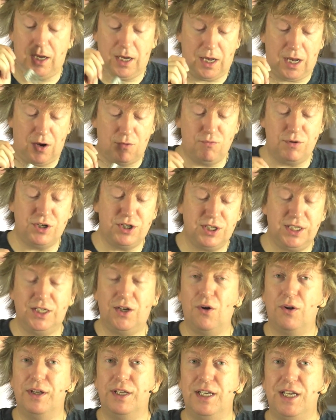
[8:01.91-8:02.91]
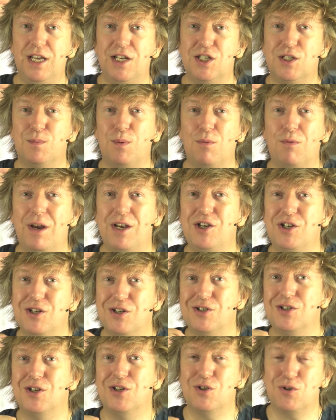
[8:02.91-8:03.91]
uh, originally got the
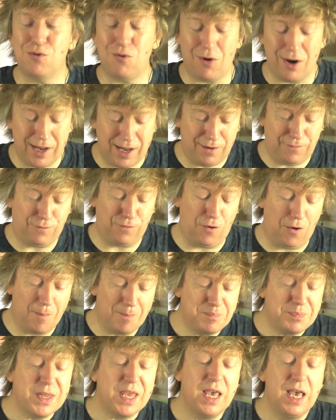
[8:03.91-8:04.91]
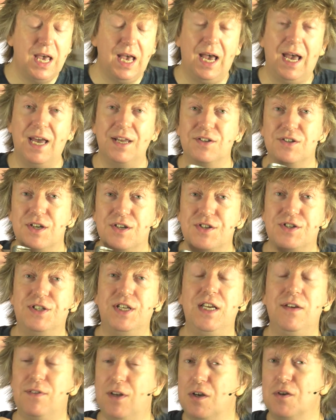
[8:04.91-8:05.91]
inspiration to try it from and
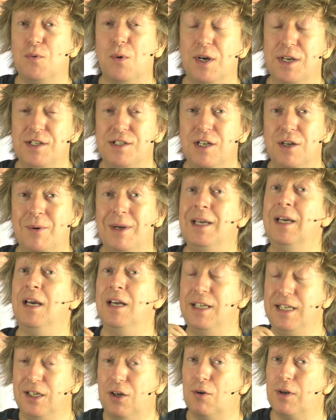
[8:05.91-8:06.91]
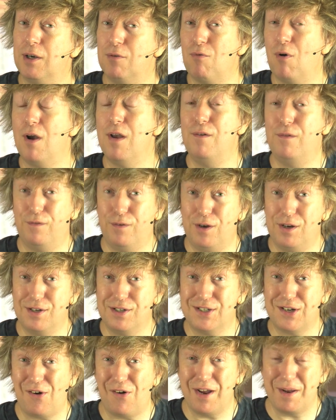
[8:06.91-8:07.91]
Steve knows what he's doing and he got it right
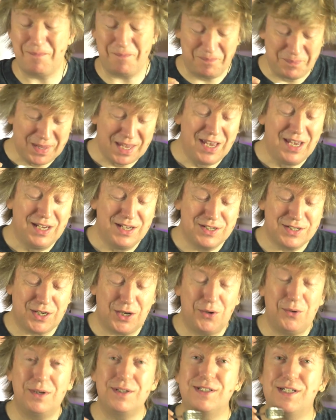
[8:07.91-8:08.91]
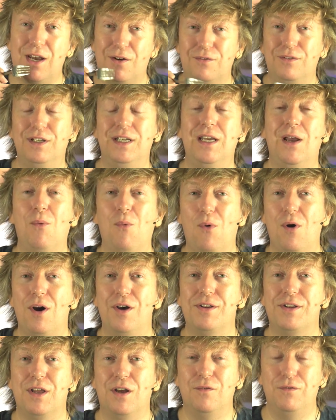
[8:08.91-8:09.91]
first time. So definitely
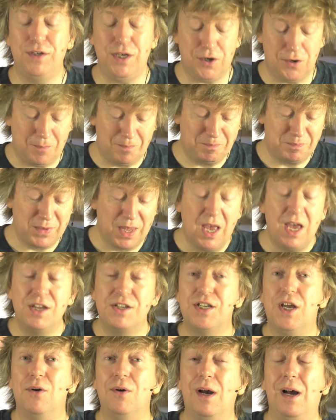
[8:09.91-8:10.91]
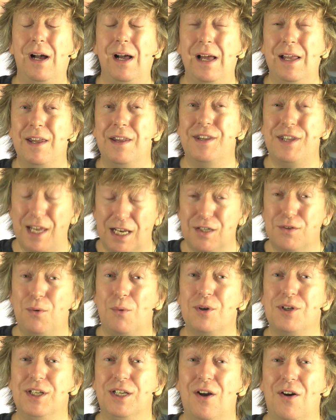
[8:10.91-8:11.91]
worth a view. So thanks for
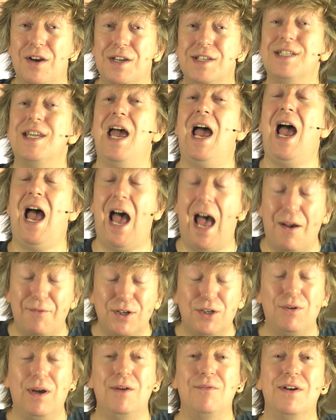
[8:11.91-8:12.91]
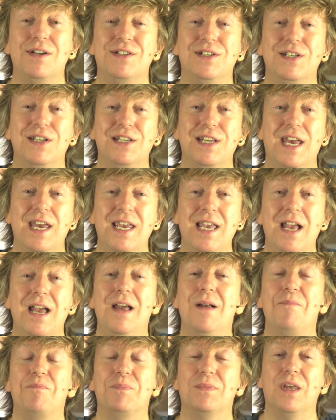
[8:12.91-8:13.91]
watching guys, have a great rest of the day
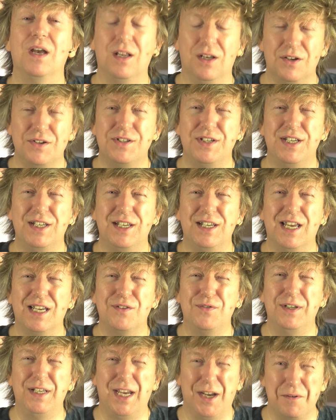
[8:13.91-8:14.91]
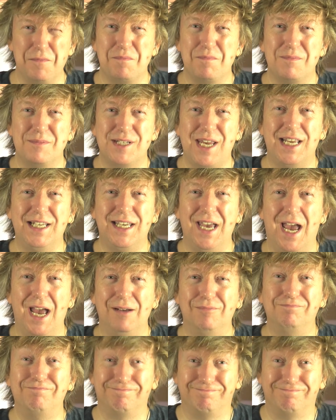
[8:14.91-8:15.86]
and I'll see you in the next video. Take care.